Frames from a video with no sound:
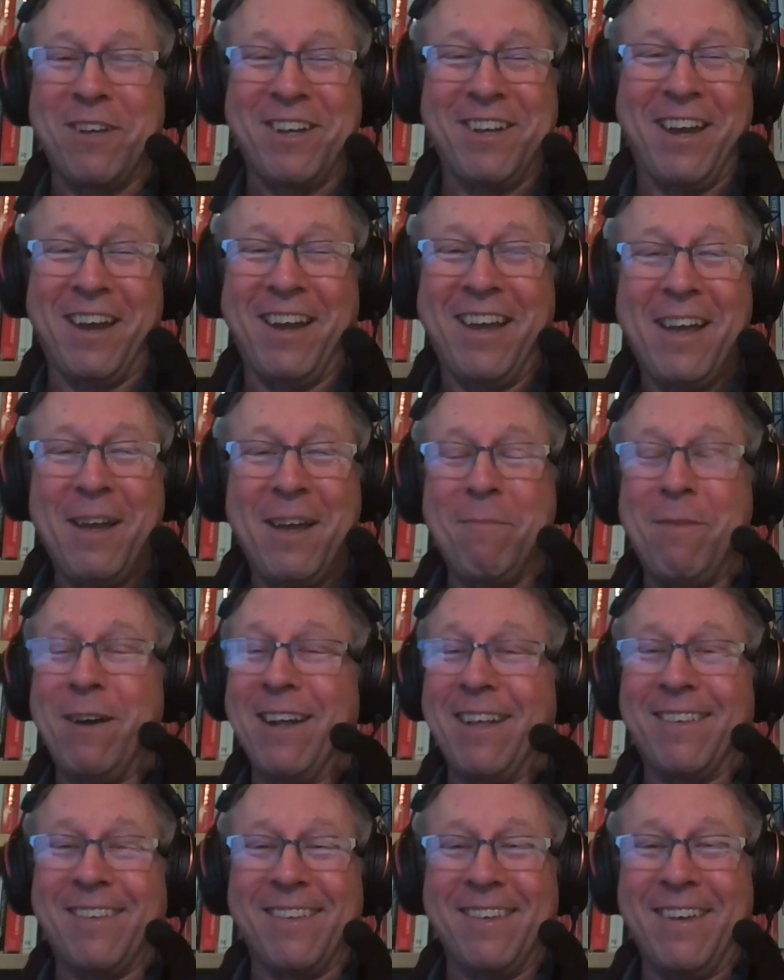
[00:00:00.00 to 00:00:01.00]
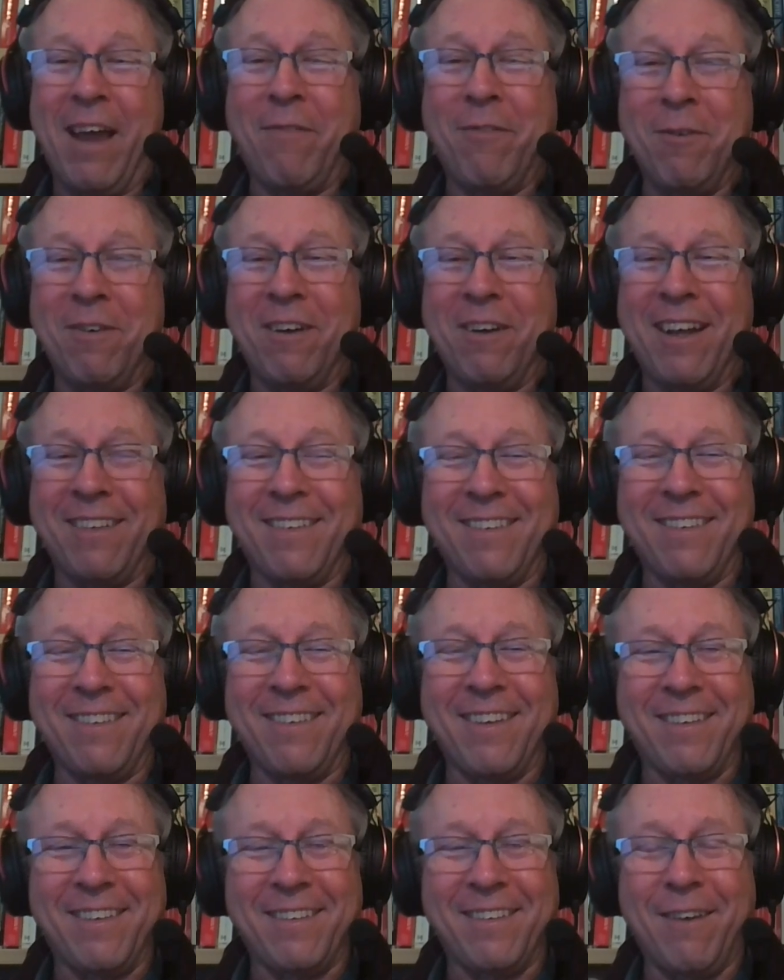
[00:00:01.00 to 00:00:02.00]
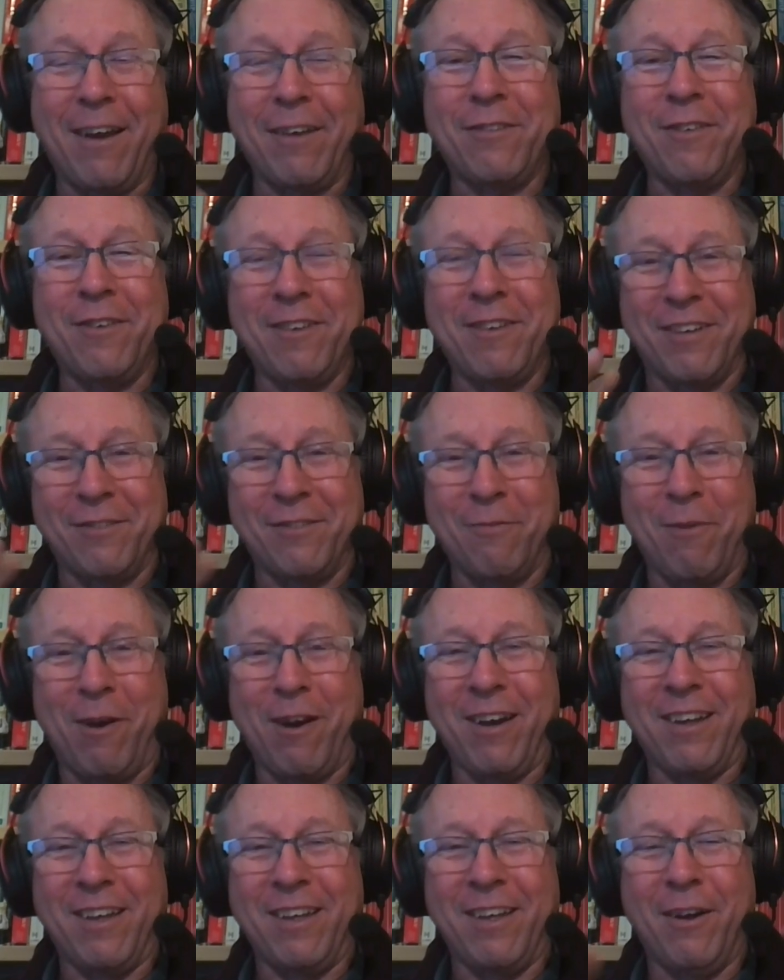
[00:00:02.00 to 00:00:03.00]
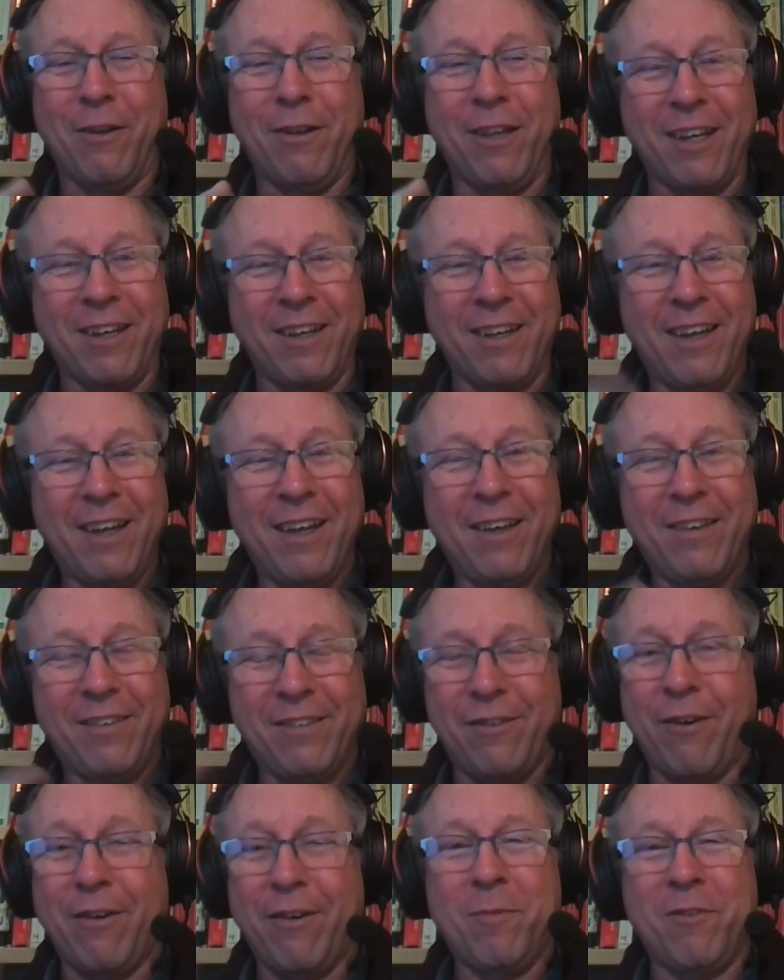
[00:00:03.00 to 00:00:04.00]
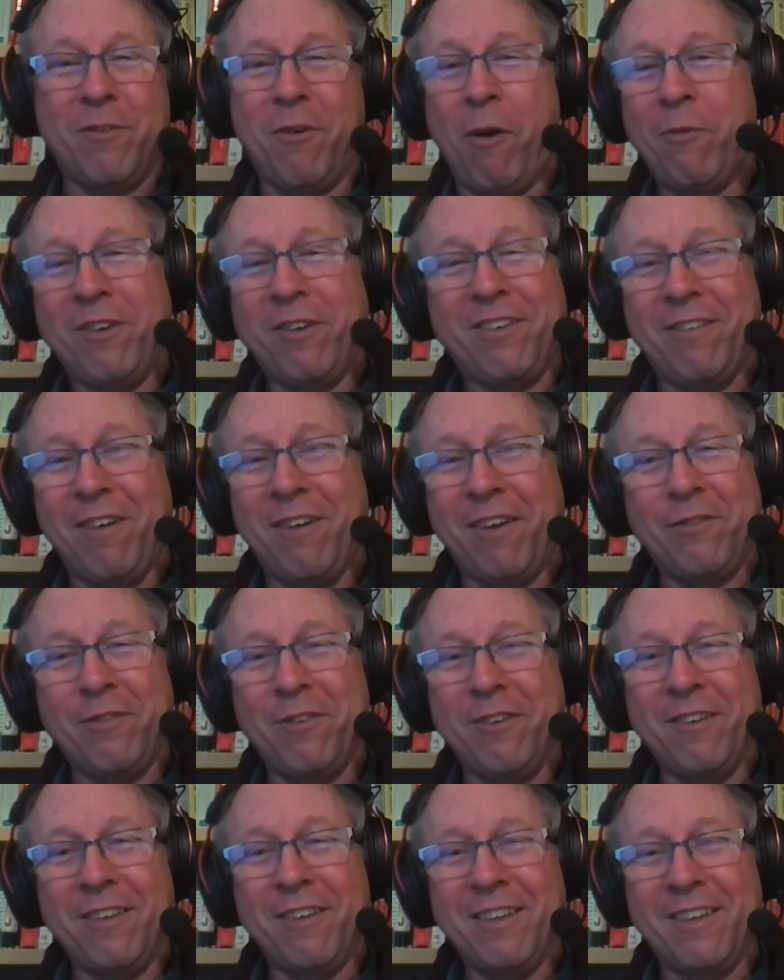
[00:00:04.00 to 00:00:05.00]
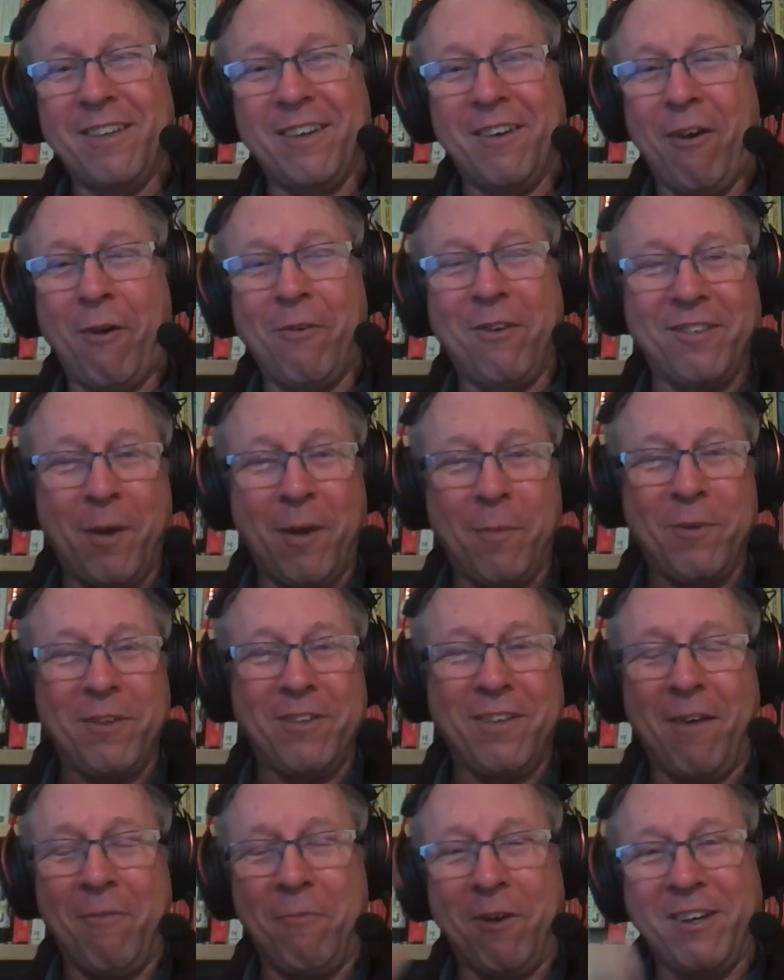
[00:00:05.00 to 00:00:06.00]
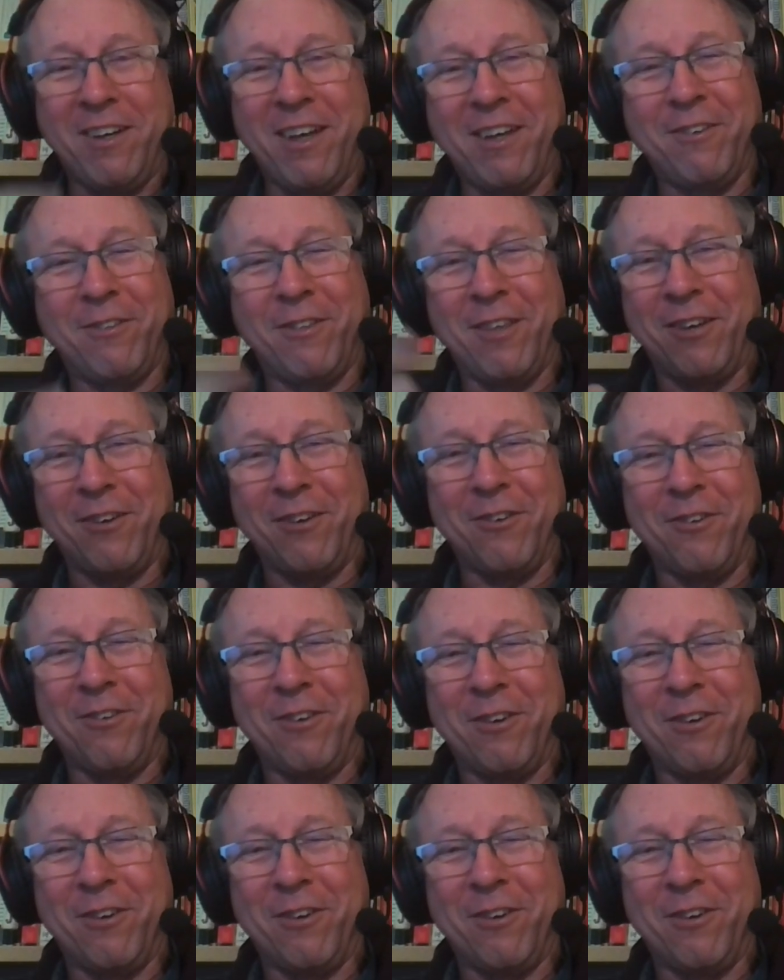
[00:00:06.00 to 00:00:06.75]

but but it's never it's it's stressful because running you know like startups are always stressful. They're always up and down. One day you think you're